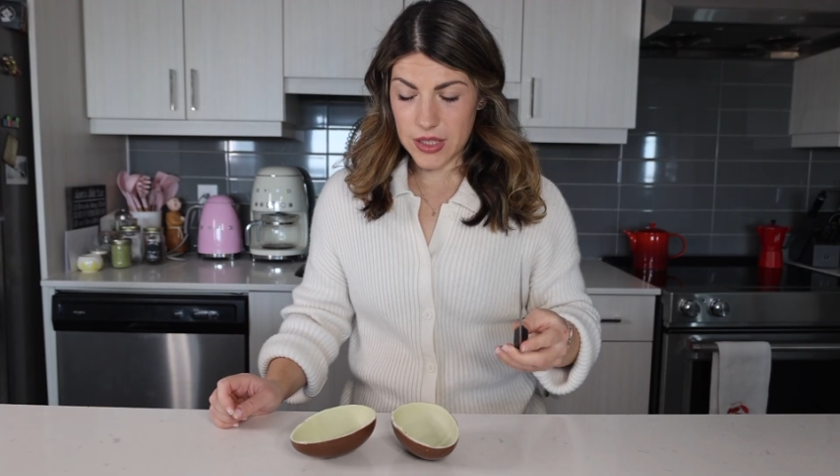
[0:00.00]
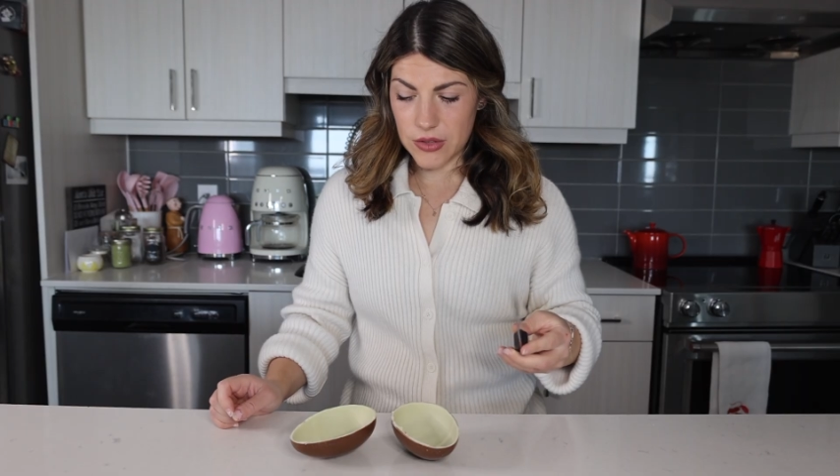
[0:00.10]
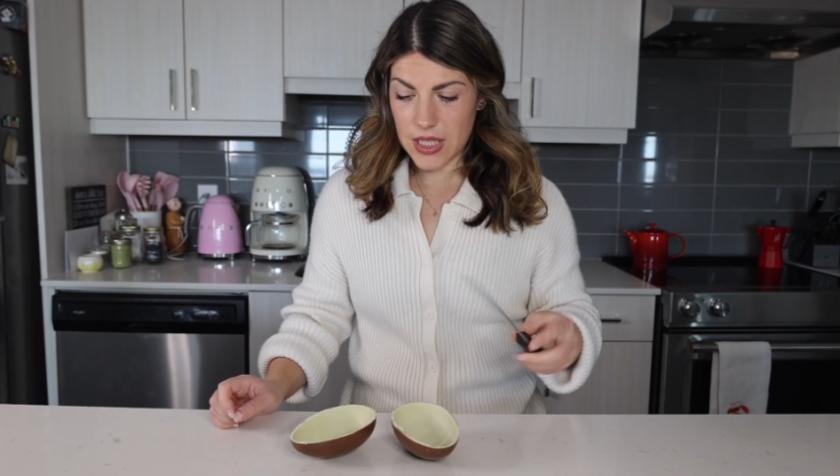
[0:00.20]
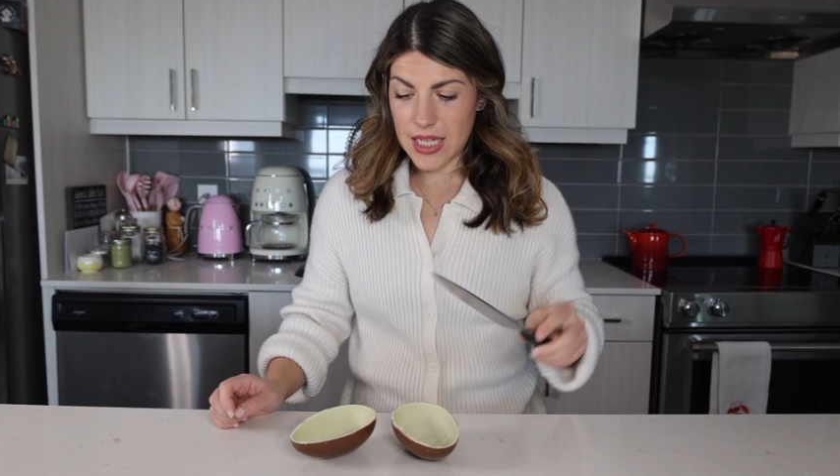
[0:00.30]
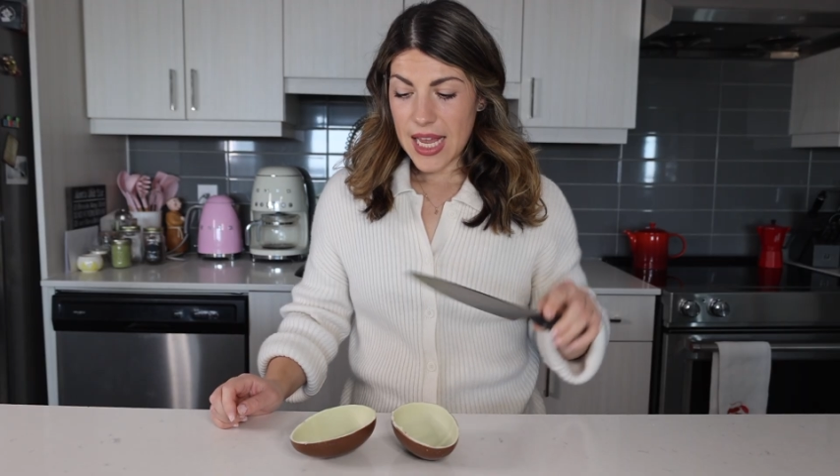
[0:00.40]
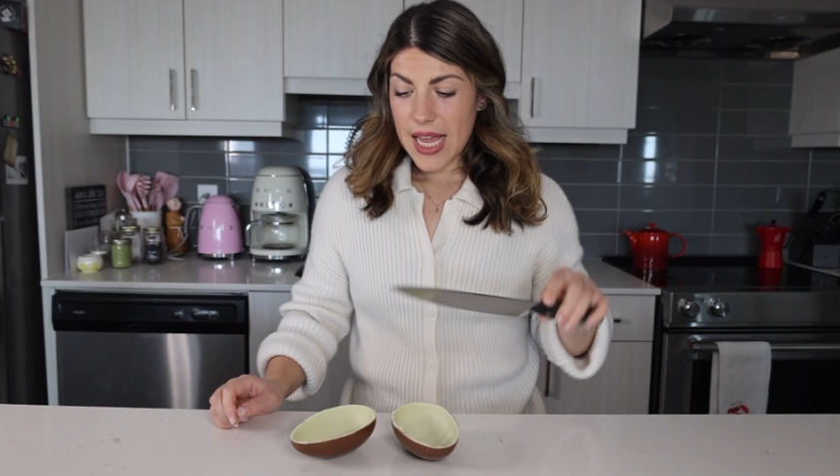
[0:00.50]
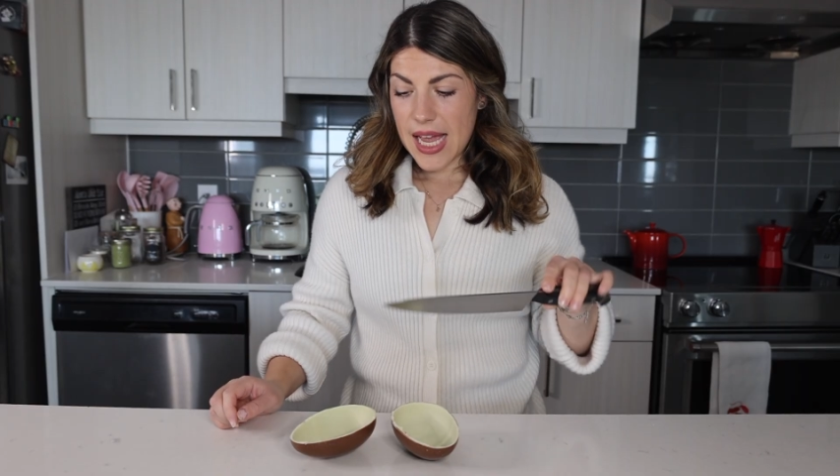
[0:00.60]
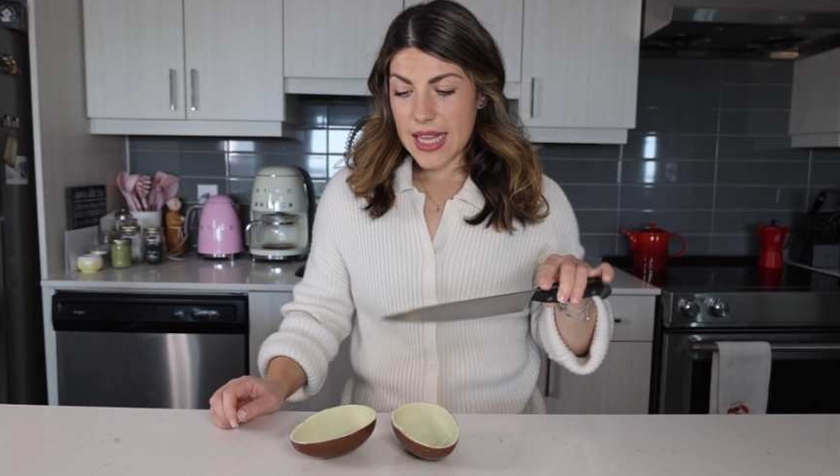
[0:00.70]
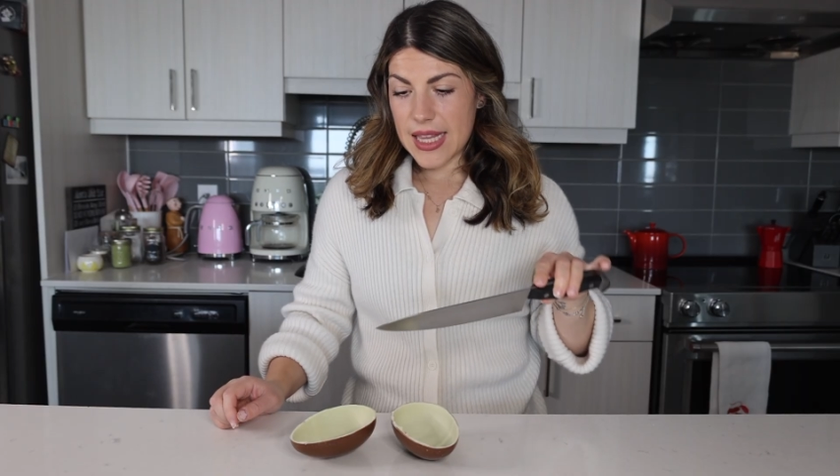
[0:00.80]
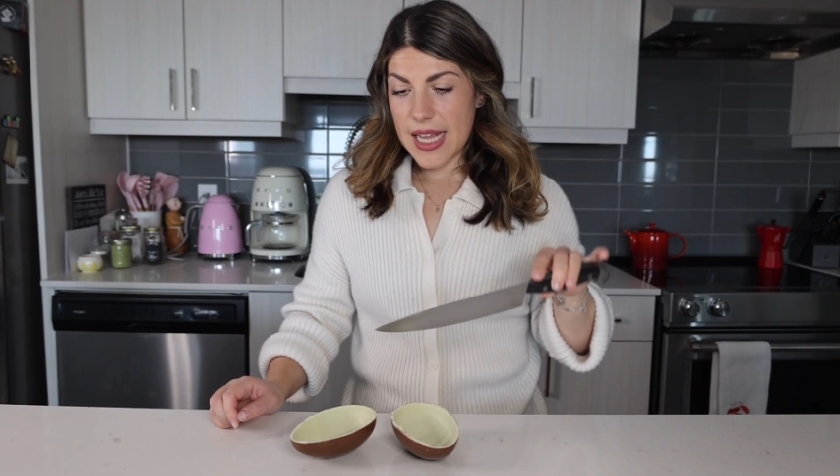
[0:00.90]
use it,
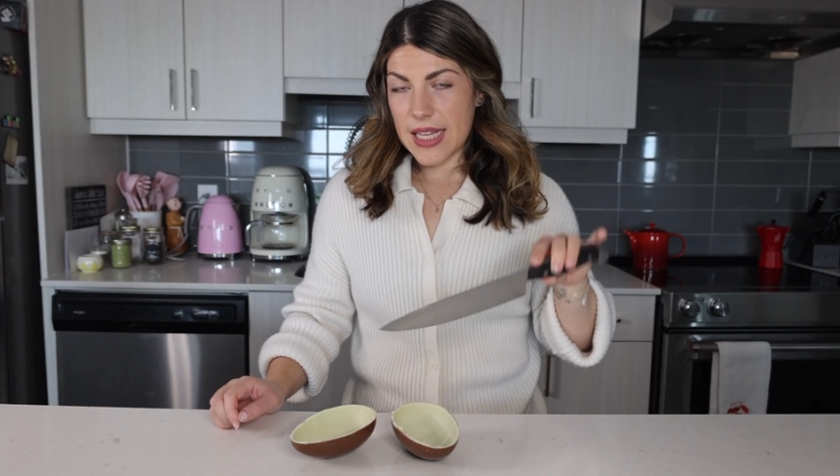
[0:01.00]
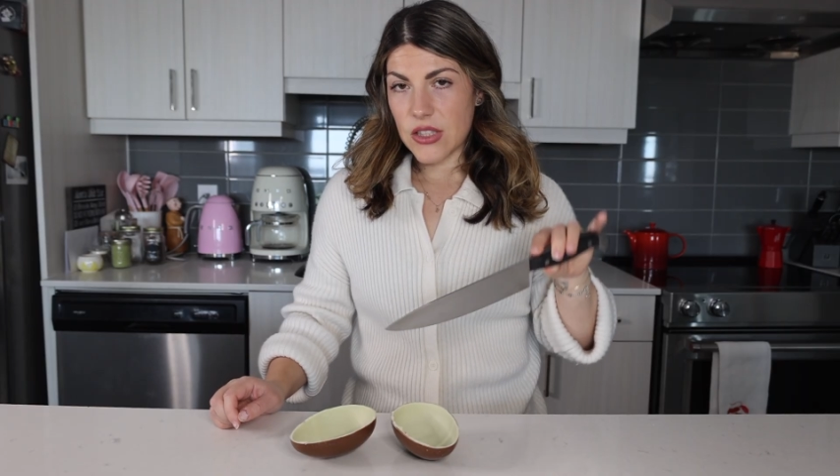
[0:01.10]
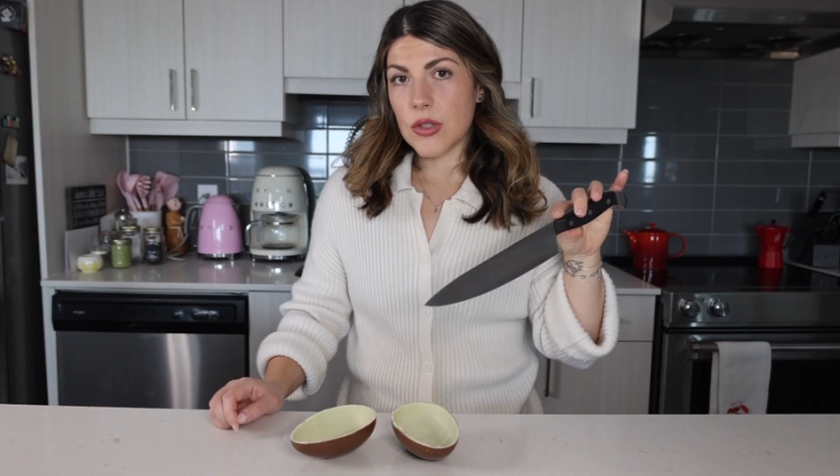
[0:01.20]
and then